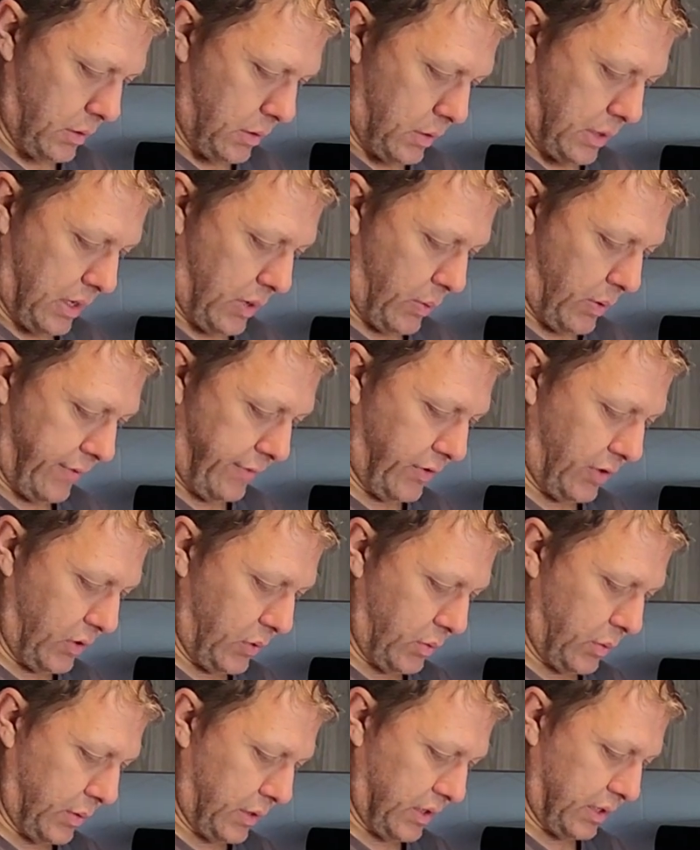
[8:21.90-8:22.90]
However you
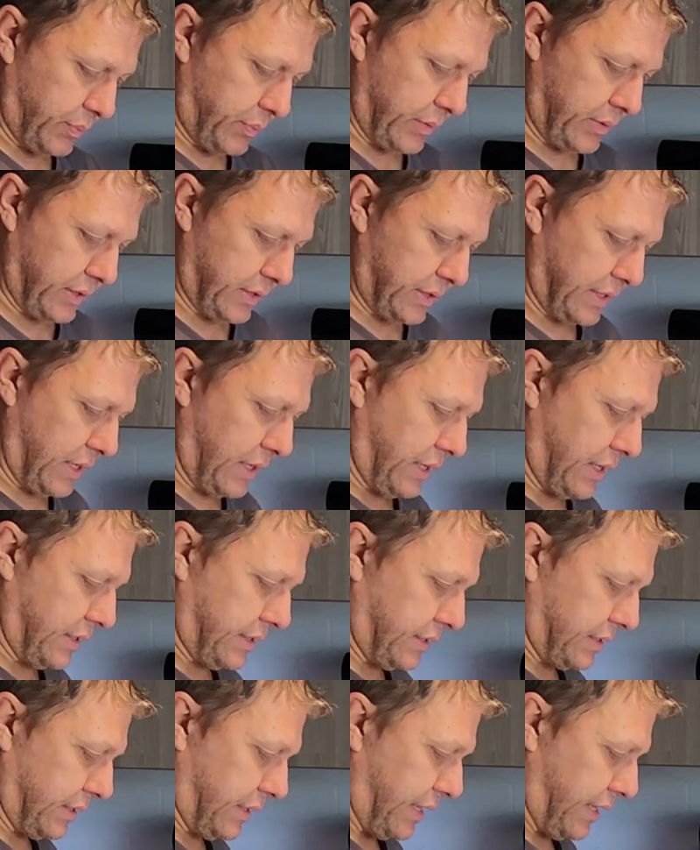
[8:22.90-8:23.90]
want to spread this out, it
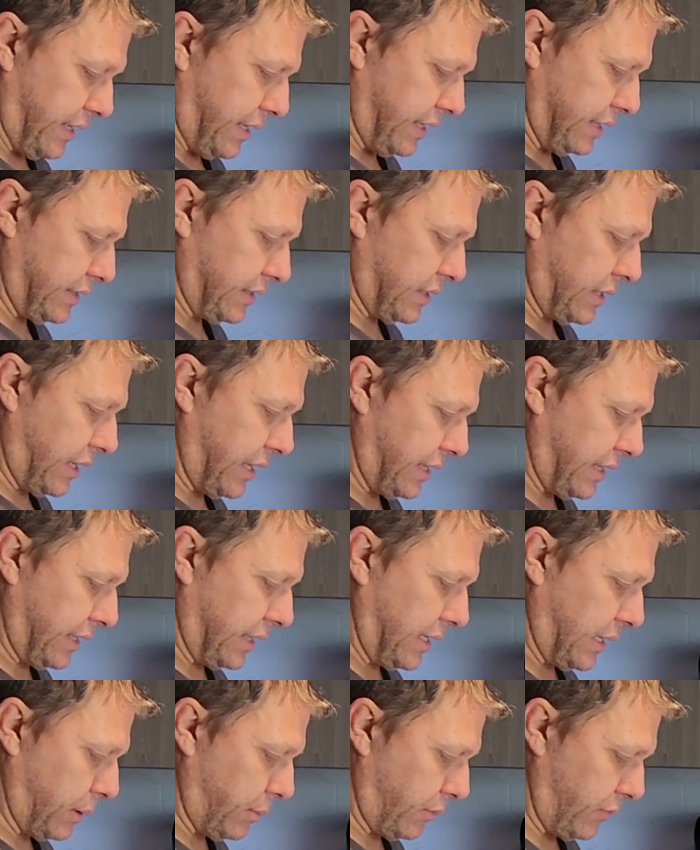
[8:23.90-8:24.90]
is tightening
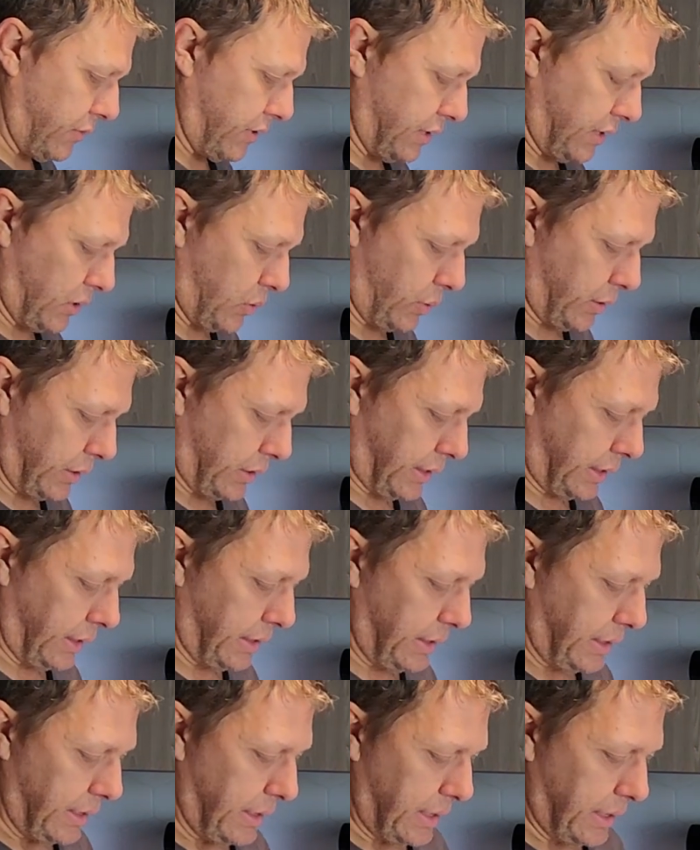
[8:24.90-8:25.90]
up really quickly.
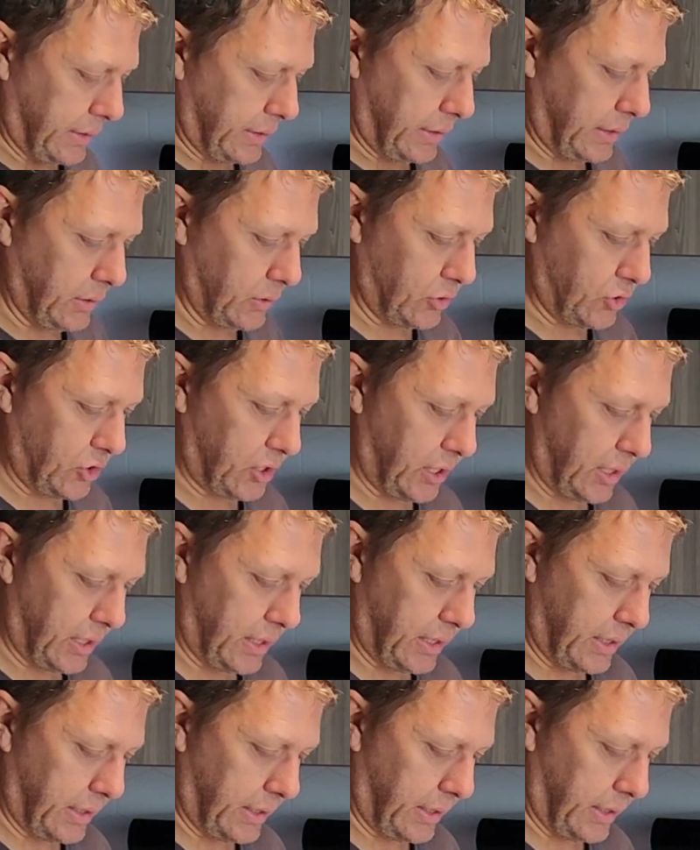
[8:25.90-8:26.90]
There's a little chilly
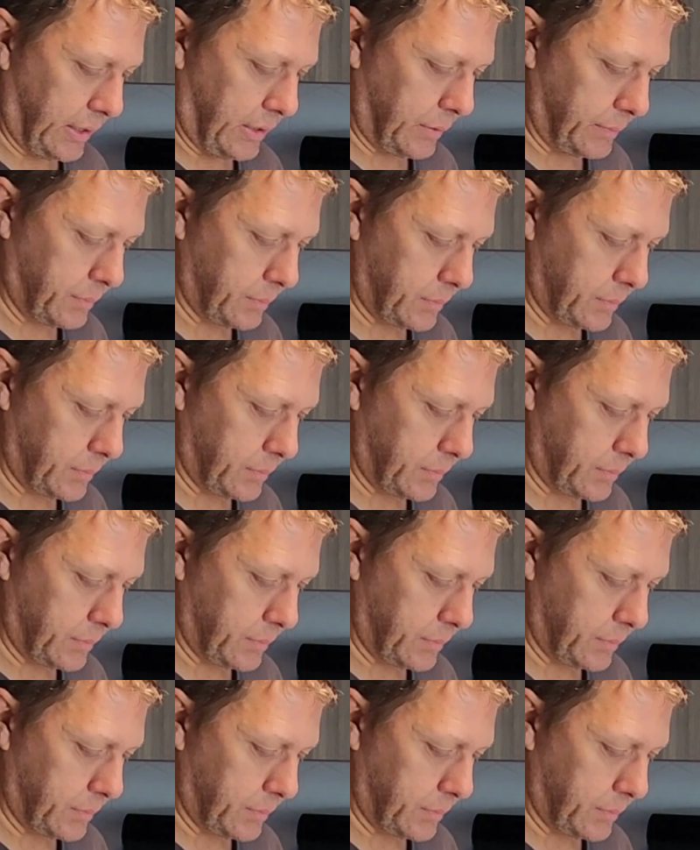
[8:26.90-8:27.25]
in here,